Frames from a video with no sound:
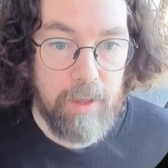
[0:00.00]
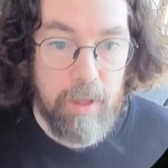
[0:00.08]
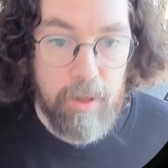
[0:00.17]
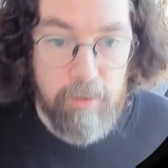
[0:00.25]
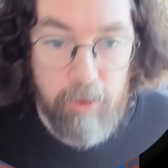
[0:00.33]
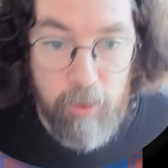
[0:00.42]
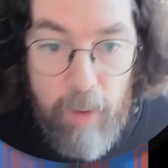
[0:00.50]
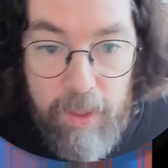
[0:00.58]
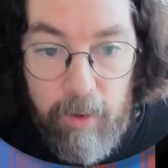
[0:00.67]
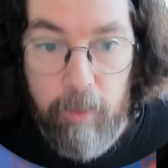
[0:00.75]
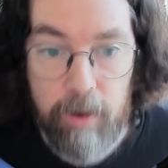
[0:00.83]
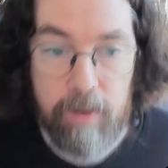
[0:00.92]
So the way
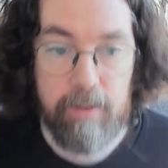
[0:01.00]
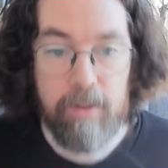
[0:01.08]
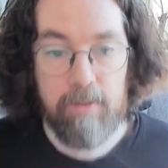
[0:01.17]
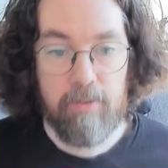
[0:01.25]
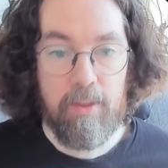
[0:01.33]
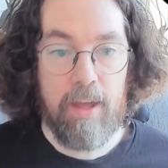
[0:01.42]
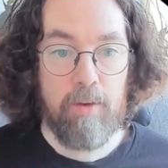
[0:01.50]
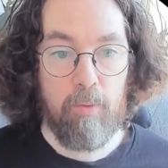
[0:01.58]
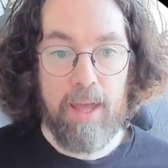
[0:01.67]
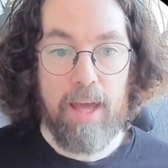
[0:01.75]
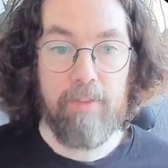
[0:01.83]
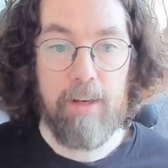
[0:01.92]
that works is that
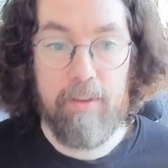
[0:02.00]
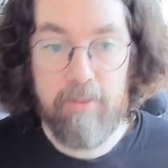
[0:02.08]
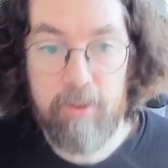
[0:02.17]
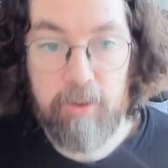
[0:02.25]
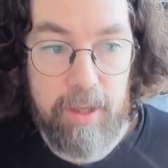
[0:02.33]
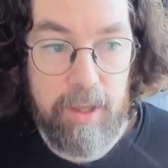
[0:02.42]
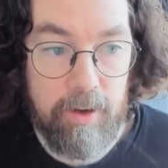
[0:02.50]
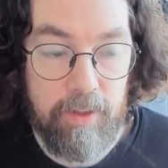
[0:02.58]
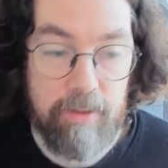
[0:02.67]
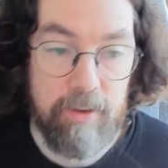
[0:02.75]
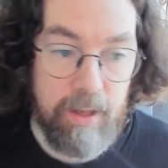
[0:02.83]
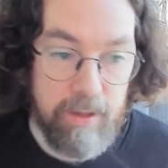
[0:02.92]
we have a listener here
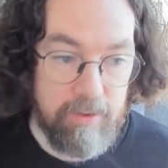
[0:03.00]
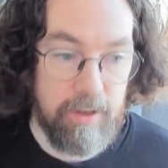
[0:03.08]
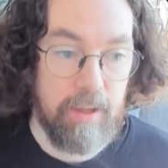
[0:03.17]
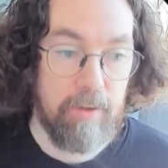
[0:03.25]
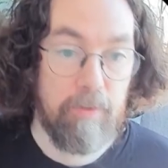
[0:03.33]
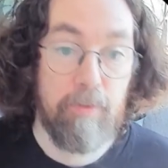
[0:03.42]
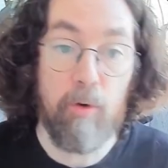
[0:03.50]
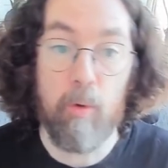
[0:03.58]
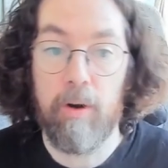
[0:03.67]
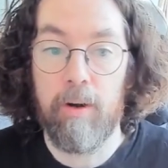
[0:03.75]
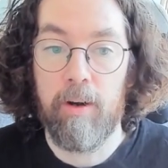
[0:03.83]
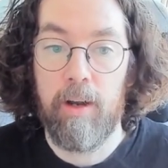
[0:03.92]
that's listening
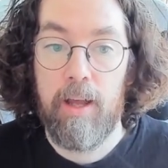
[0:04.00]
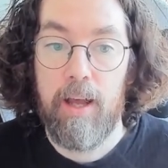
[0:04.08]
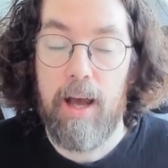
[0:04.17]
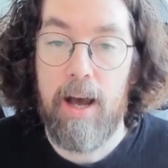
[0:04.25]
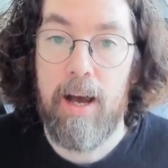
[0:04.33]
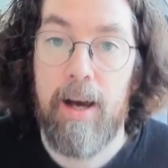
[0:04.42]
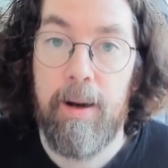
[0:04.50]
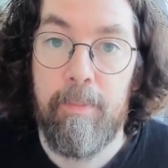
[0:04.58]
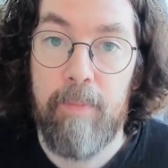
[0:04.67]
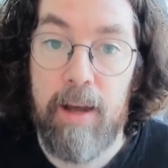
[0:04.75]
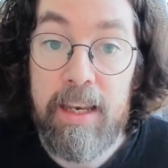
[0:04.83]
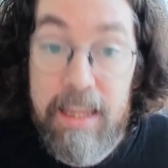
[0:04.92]
for
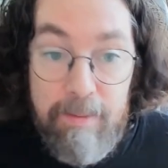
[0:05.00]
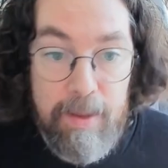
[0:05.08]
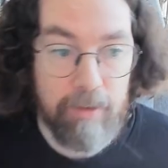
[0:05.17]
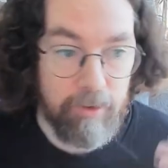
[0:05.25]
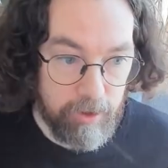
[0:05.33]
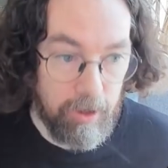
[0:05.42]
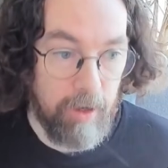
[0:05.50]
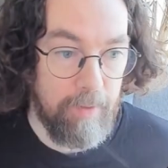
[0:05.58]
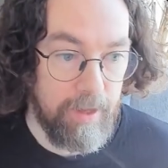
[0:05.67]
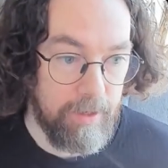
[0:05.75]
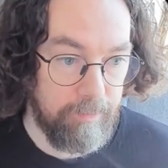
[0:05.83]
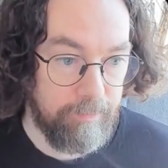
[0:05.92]
an email to come
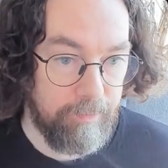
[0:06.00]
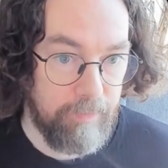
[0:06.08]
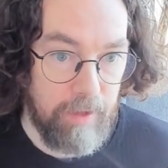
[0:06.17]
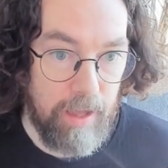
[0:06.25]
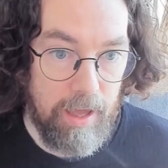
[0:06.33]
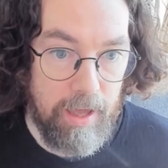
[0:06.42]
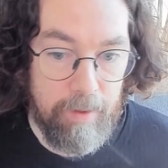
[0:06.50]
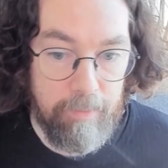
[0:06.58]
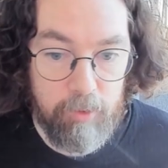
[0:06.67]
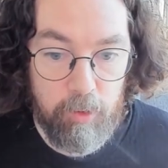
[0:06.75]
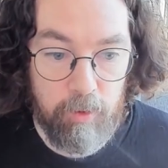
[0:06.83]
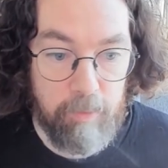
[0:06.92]
in
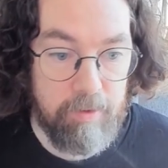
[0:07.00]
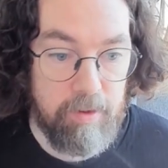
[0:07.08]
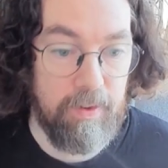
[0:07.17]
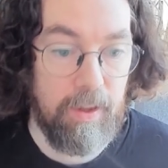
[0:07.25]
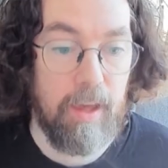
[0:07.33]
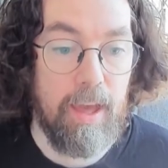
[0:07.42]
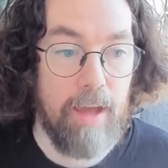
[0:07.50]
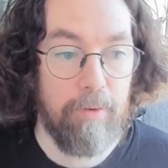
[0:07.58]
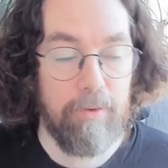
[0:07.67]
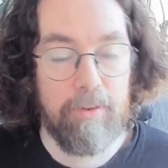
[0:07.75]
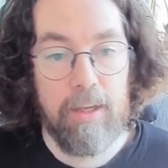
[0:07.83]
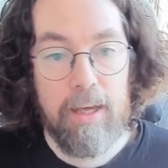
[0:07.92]
to a specific
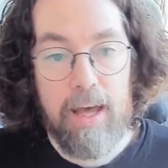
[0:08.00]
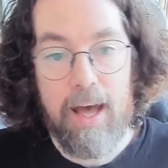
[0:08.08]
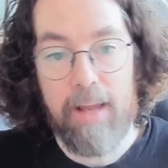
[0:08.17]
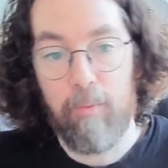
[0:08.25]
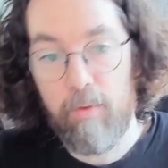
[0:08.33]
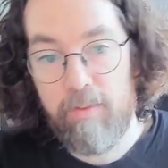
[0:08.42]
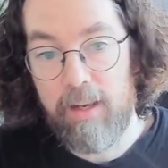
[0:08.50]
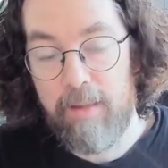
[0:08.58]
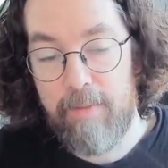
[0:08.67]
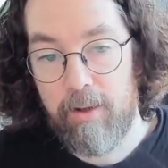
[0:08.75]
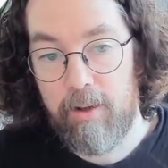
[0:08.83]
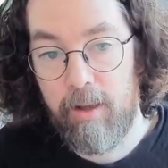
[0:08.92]
account. And once that
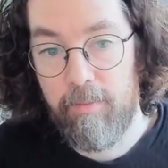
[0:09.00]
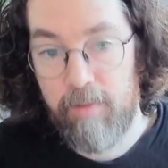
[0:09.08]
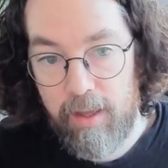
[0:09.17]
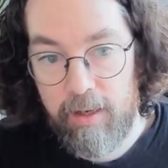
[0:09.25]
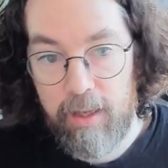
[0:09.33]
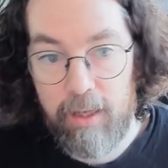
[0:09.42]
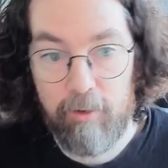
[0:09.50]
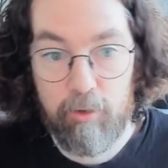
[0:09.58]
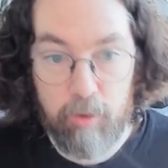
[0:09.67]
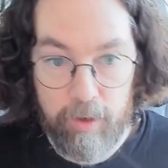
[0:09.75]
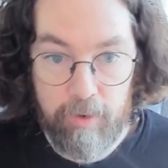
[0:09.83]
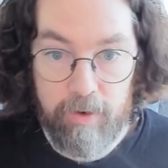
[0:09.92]
email comes in, it'll
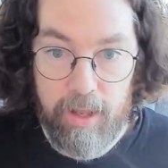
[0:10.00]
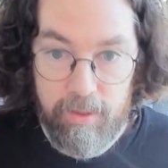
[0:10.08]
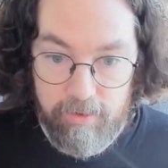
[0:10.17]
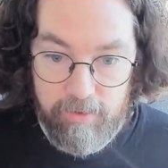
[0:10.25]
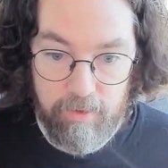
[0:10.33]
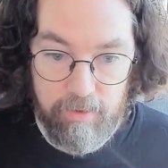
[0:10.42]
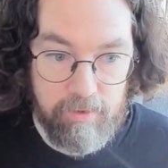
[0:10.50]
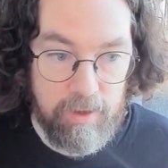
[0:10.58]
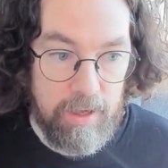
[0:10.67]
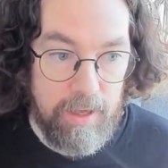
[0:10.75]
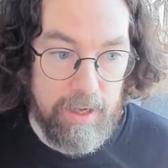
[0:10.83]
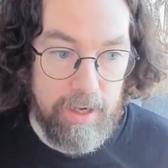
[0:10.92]
trigger an instance.
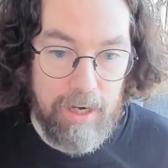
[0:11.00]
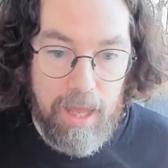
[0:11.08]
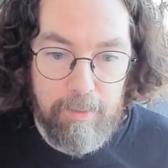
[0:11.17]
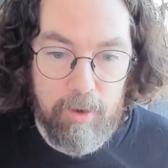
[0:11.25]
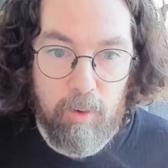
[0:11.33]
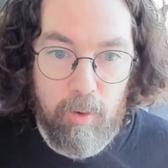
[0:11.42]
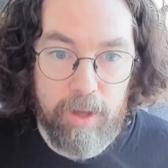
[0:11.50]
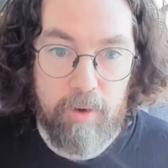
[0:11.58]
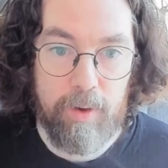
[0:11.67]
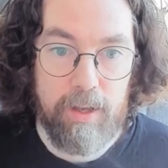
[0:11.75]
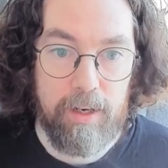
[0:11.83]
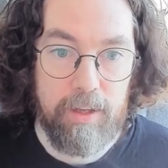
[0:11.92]
It'll happen quite
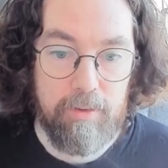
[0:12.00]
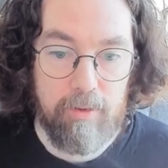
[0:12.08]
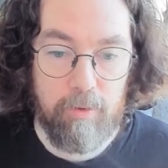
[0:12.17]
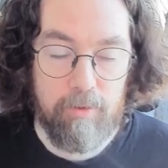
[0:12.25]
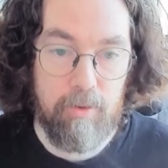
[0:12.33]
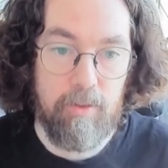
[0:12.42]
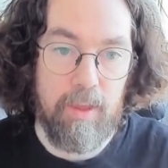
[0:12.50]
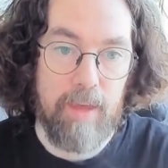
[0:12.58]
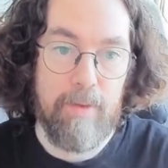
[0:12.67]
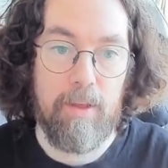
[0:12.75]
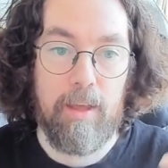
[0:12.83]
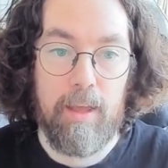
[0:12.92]
quickly. So as soon as the
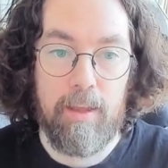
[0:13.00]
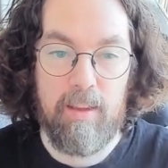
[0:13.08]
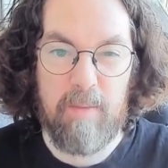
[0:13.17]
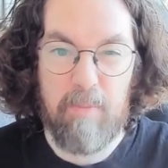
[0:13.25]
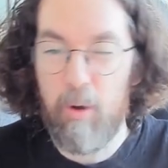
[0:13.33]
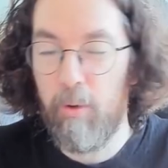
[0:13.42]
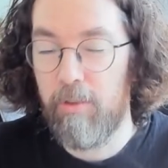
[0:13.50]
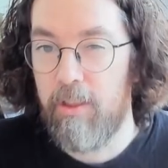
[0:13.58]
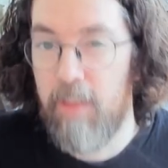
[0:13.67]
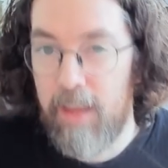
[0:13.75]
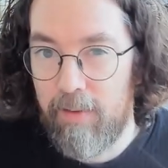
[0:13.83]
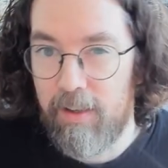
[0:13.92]
email, it polls, I
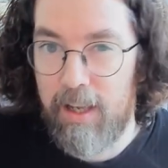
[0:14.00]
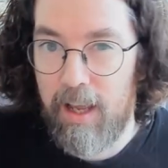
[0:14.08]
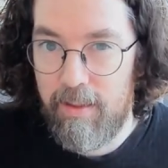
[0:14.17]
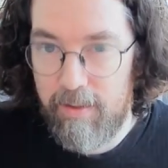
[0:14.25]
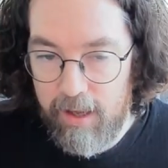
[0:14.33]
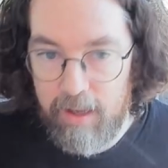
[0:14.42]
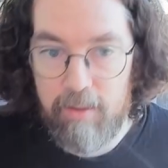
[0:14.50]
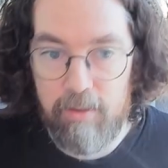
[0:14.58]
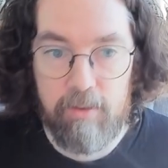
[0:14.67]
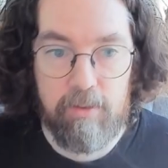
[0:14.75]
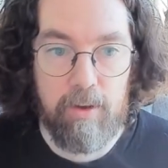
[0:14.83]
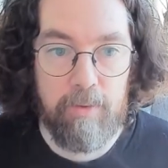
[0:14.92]
think, every 10 seconds
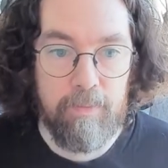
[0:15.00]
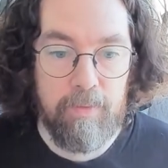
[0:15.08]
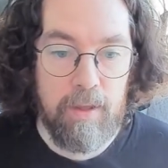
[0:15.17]
or so.